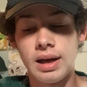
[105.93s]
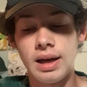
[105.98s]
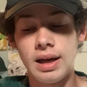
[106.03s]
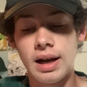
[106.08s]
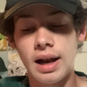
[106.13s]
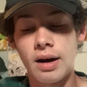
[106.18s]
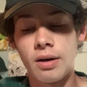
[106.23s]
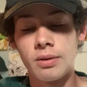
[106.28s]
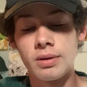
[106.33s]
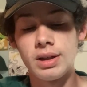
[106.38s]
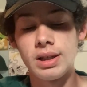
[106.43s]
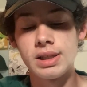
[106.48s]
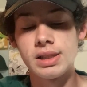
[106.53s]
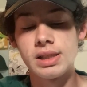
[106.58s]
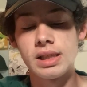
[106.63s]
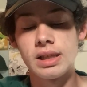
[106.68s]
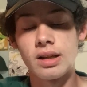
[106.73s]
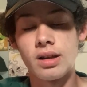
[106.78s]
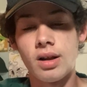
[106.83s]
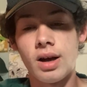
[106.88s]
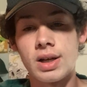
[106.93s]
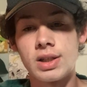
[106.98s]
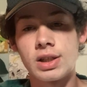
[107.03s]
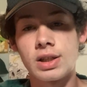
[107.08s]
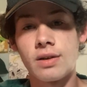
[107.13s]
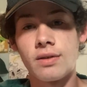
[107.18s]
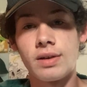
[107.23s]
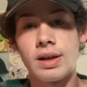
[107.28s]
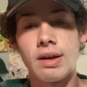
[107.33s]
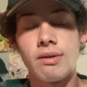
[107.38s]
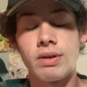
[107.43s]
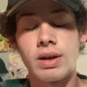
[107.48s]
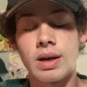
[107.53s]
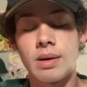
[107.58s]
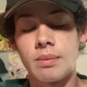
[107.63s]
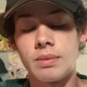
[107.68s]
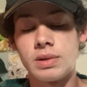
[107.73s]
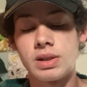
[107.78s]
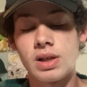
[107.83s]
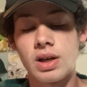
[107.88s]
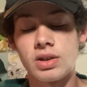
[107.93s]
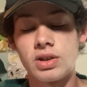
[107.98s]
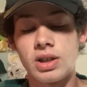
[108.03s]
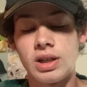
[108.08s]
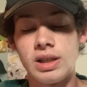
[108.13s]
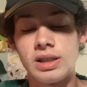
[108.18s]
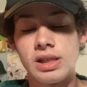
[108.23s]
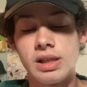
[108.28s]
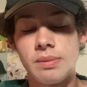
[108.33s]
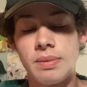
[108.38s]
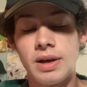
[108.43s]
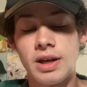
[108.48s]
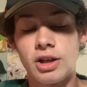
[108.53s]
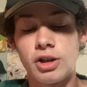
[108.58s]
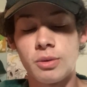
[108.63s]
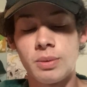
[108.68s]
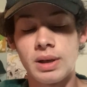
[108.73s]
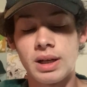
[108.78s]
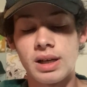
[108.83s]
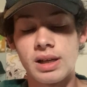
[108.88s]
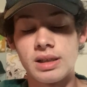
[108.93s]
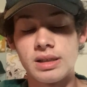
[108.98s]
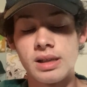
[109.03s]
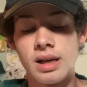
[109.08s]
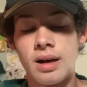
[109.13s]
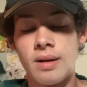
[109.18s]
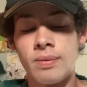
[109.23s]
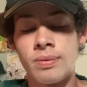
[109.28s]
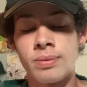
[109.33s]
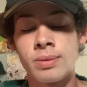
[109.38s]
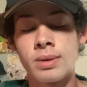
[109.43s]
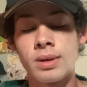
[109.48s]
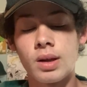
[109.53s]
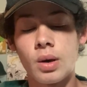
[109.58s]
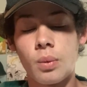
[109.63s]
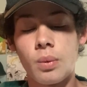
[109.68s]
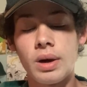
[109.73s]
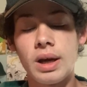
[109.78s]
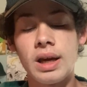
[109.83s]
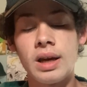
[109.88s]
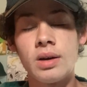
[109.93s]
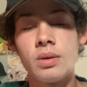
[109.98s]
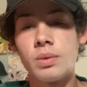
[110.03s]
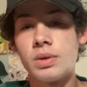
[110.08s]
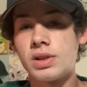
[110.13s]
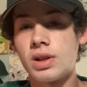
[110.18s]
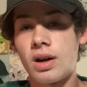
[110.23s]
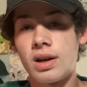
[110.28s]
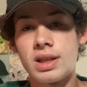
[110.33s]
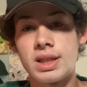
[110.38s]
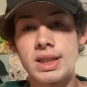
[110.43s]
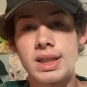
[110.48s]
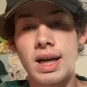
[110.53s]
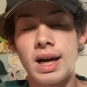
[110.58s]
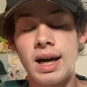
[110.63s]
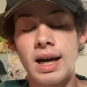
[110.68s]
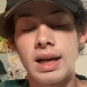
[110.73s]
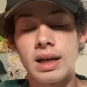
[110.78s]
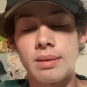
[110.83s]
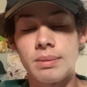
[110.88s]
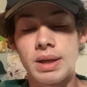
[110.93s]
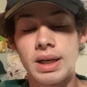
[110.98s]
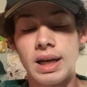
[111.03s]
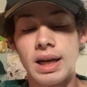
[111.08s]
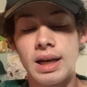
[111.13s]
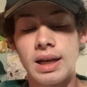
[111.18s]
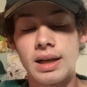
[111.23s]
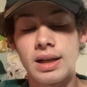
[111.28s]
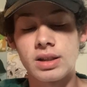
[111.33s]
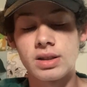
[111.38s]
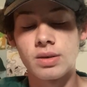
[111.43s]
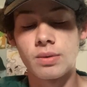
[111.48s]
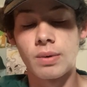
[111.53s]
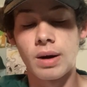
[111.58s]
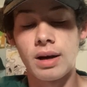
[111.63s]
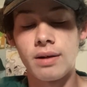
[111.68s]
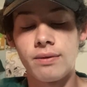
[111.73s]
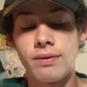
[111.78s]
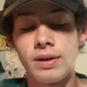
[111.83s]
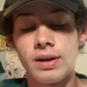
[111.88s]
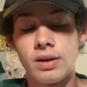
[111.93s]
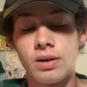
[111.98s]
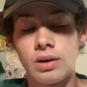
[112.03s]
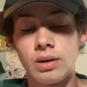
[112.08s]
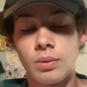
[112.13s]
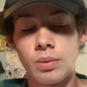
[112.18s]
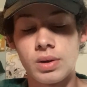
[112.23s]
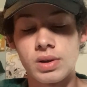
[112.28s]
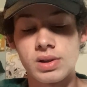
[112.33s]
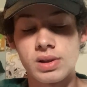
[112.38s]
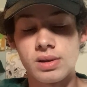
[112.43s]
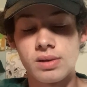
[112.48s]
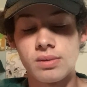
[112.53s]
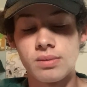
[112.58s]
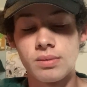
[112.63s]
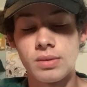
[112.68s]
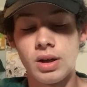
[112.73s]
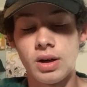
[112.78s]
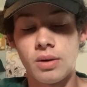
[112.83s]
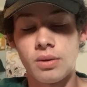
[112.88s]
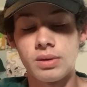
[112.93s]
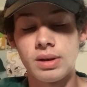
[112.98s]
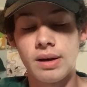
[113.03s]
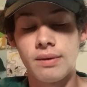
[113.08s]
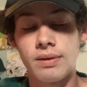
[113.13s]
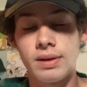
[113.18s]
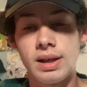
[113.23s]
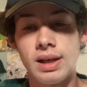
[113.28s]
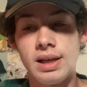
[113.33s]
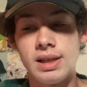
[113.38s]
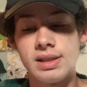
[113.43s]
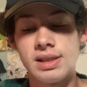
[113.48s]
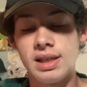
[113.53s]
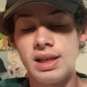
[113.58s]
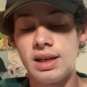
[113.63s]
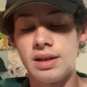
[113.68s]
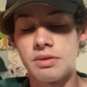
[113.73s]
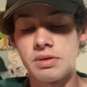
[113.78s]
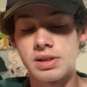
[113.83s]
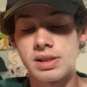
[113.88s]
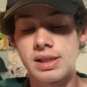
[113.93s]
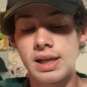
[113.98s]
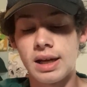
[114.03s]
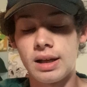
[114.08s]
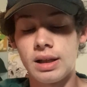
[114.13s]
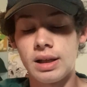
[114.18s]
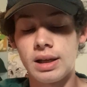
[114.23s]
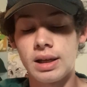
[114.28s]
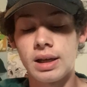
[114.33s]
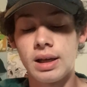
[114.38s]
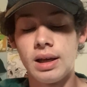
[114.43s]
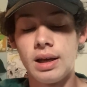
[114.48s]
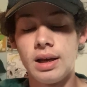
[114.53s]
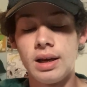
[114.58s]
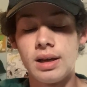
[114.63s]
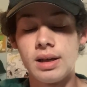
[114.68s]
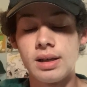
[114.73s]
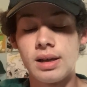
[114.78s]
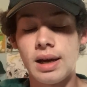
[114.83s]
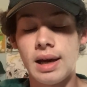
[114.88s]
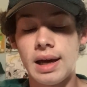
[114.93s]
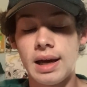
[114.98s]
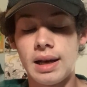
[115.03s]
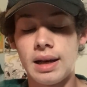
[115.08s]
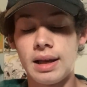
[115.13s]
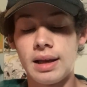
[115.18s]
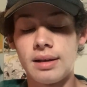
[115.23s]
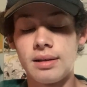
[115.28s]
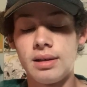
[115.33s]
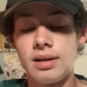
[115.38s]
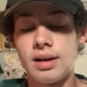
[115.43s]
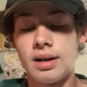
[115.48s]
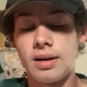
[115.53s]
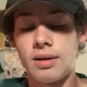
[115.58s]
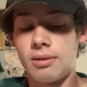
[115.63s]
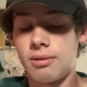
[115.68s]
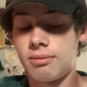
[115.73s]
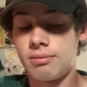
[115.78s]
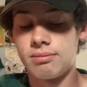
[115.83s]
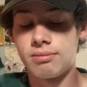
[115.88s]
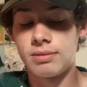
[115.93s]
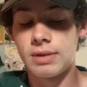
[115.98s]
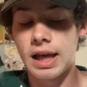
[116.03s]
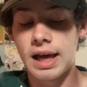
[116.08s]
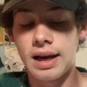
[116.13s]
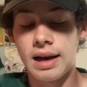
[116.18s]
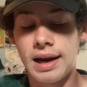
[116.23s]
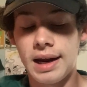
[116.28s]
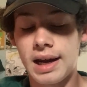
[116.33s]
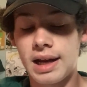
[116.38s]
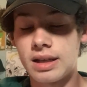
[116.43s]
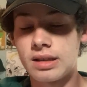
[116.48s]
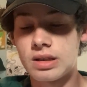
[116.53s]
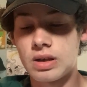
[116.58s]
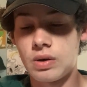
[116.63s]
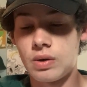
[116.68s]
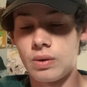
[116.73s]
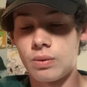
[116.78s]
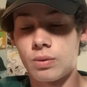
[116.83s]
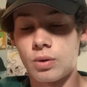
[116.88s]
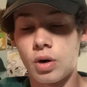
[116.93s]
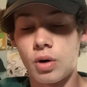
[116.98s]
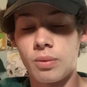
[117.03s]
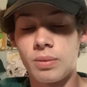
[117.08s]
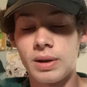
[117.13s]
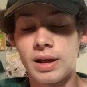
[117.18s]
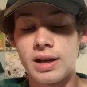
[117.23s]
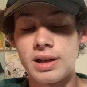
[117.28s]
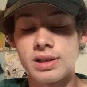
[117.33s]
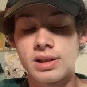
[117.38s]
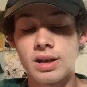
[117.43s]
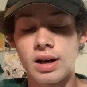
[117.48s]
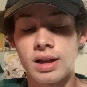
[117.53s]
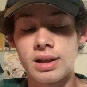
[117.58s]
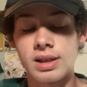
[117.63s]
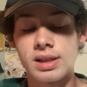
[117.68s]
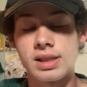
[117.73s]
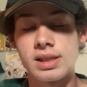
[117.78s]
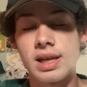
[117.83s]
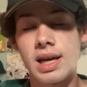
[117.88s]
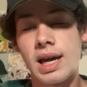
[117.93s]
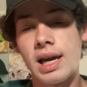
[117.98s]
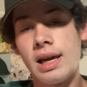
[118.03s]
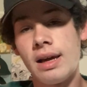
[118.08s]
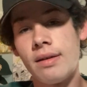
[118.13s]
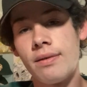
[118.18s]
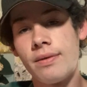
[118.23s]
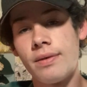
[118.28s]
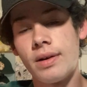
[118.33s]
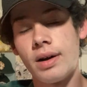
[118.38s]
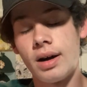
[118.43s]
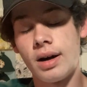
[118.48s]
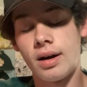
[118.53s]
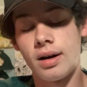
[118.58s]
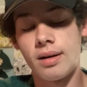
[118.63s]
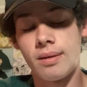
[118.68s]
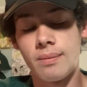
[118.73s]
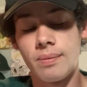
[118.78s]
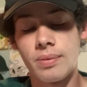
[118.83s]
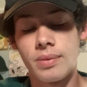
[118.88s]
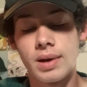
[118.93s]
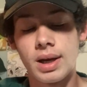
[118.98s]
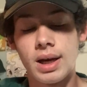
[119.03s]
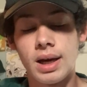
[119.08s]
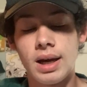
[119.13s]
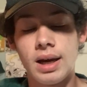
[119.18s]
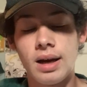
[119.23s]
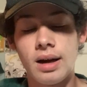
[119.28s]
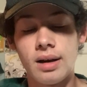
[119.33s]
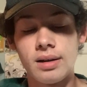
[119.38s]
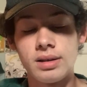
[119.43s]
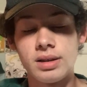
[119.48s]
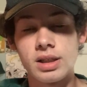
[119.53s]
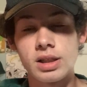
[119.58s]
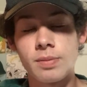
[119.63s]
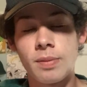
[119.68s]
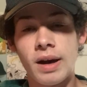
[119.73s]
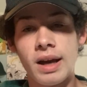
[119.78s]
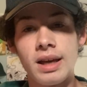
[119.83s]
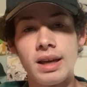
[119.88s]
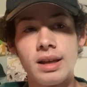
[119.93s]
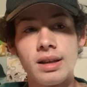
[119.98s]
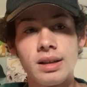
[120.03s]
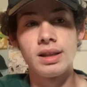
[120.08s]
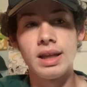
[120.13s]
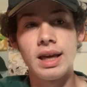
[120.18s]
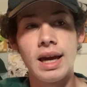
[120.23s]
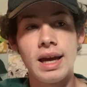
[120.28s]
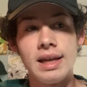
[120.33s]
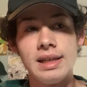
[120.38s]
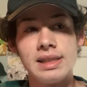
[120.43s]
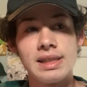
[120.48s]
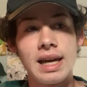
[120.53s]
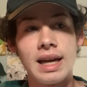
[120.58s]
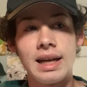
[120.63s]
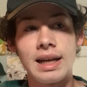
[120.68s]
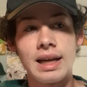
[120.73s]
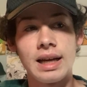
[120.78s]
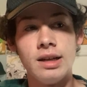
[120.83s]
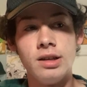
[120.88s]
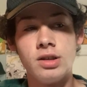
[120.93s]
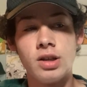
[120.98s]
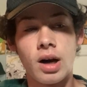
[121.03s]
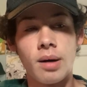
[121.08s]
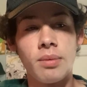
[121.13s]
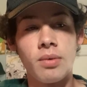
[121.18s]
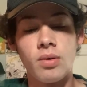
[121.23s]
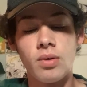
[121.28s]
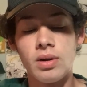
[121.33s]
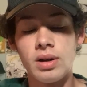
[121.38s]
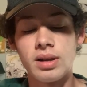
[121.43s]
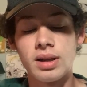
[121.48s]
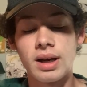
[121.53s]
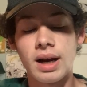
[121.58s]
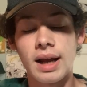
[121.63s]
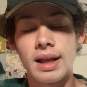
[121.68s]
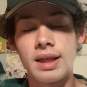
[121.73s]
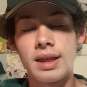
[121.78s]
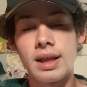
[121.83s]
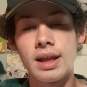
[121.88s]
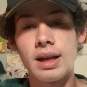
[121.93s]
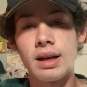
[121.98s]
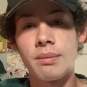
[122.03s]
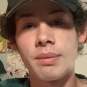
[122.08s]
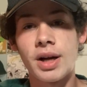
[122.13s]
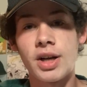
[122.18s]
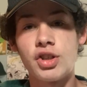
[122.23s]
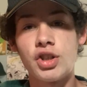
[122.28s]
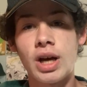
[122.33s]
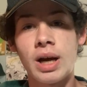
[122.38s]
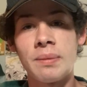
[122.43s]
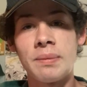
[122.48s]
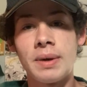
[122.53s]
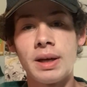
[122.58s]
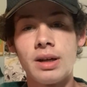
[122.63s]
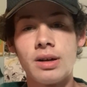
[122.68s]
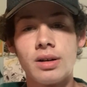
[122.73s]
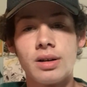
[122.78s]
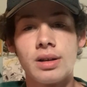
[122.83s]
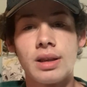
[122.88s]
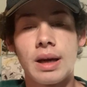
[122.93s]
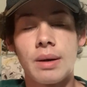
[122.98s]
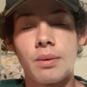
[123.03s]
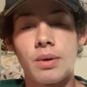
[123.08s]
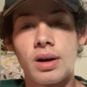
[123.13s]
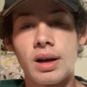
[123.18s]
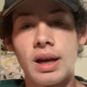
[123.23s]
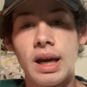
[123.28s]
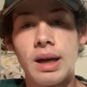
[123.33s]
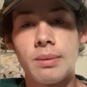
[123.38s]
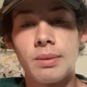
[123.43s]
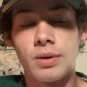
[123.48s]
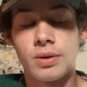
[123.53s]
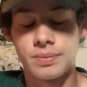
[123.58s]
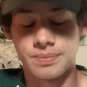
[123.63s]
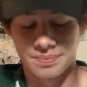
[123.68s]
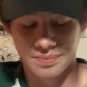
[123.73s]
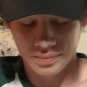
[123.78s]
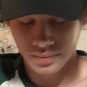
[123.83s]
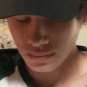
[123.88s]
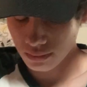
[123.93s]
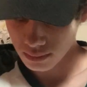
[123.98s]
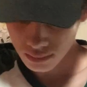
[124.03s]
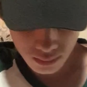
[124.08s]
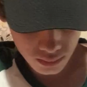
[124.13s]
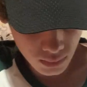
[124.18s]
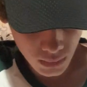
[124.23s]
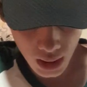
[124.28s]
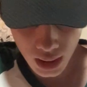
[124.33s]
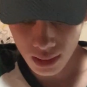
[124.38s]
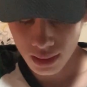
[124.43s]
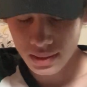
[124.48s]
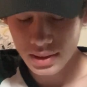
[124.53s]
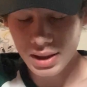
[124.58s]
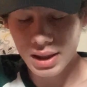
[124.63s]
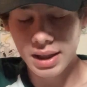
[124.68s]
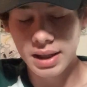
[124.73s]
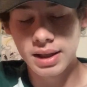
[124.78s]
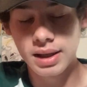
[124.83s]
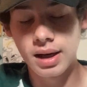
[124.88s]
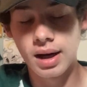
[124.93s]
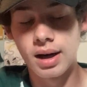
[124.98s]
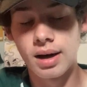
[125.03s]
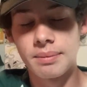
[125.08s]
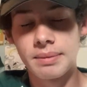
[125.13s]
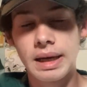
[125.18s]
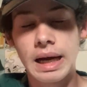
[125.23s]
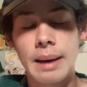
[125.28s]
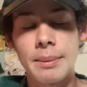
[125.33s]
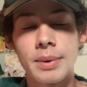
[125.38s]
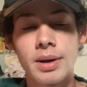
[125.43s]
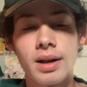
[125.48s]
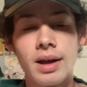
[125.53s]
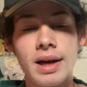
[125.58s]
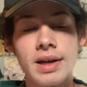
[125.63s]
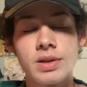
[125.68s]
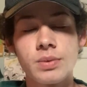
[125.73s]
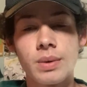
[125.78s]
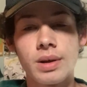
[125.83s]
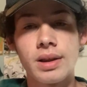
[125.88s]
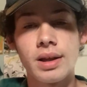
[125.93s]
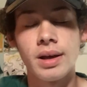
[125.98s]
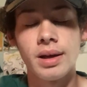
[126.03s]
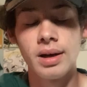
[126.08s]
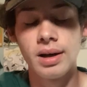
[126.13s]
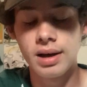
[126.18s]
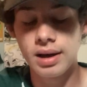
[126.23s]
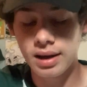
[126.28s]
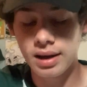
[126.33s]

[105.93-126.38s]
And I don't really see the logic of giving him such an easy pitch because the wind was on his side. I mean, hitting it to right field was you know definitely easy, and it was sailing and you know then Hansel Robles got the save. Um, despite the A's getting a double in the ninth inning by Chad Pinder, they weren't able to um, capitalize with it.